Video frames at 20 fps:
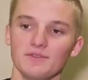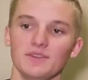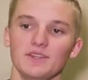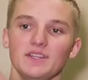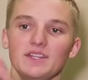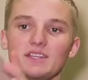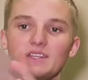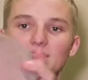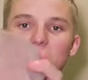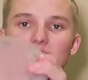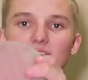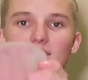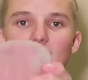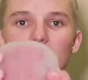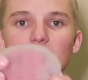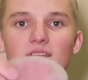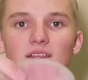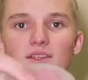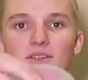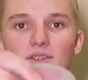in these, like
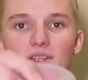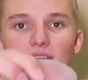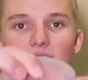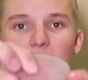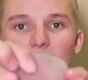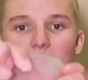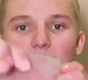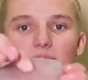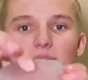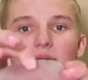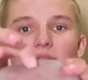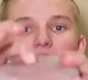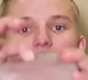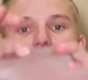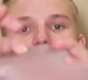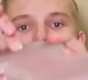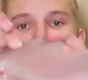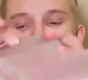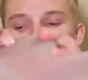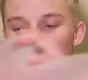you can't even
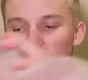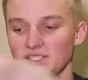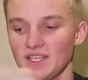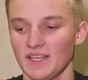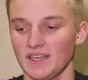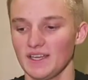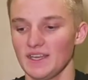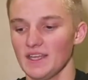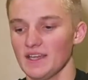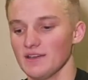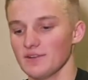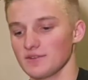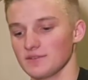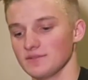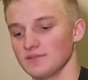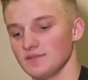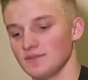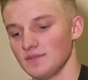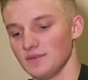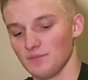push that down,
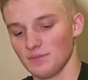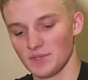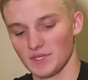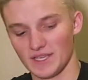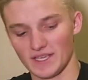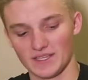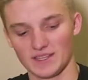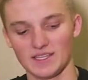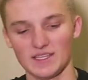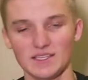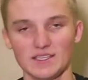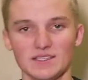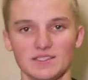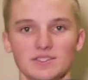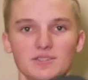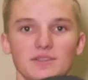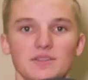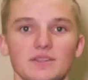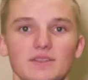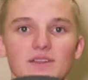but like these
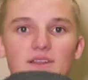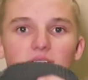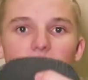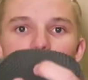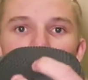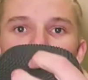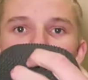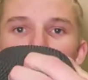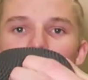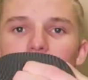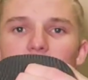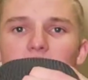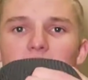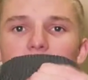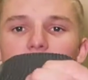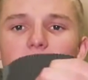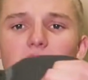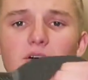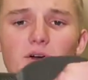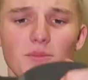you can.
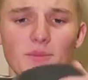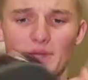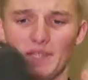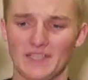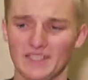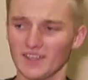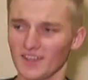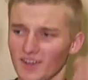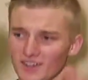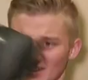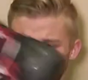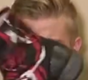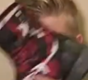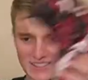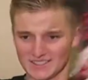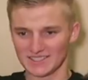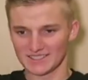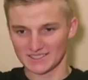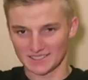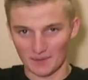Oh my gosh,
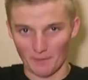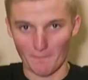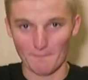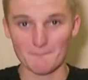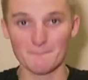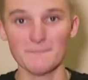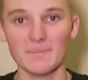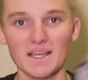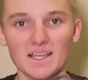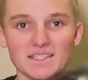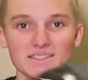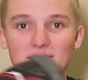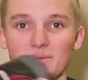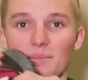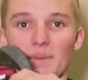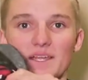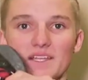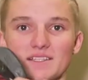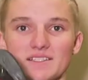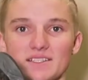it's just it's
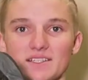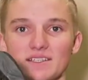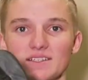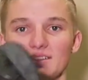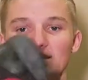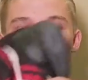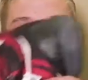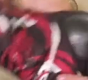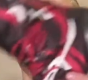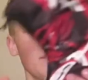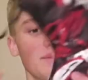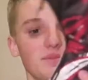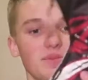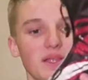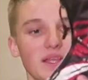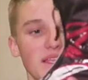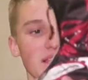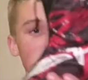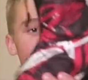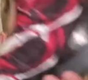amazing
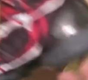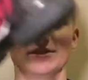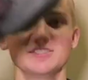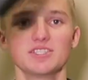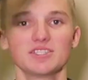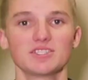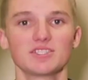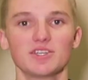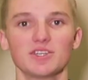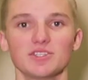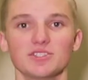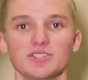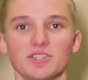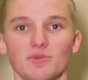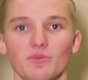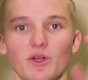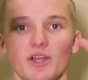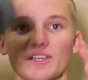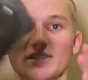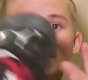playing these, just
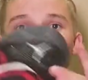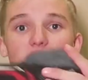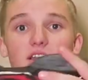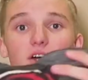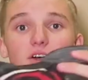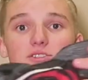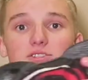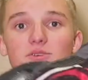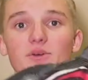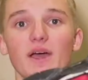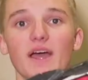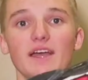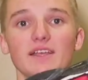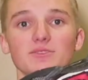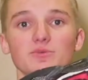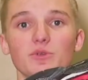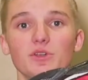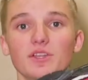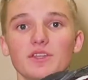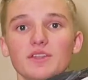cushion wise, and also it
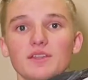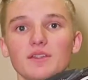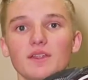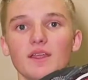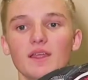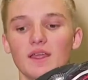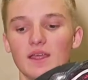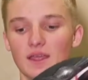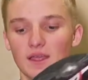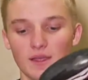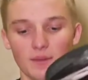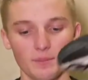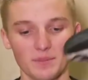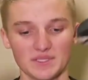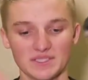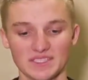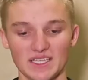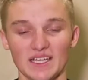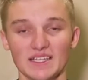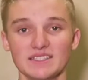has one of the,
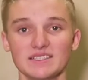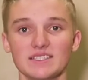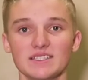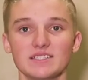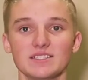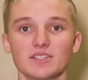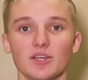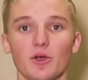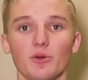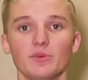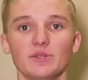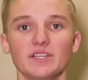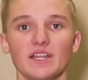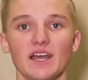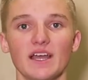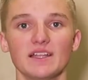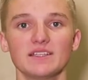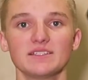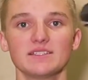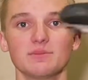besides these Kobe
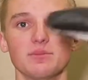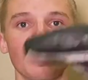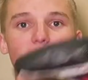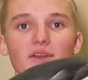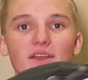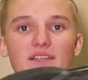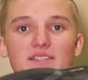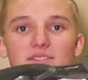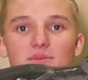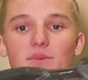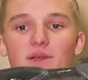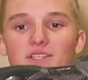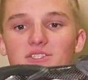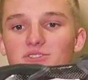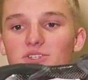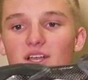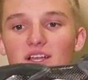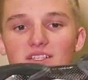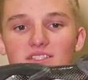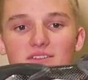9s, it probably has the best
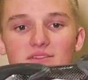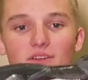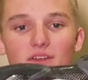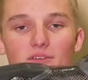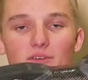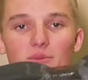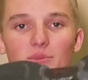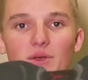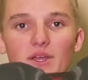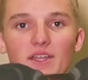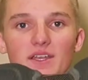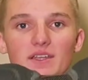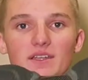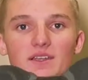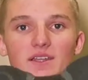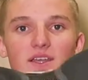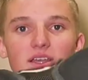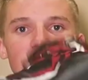traction I've ever played in.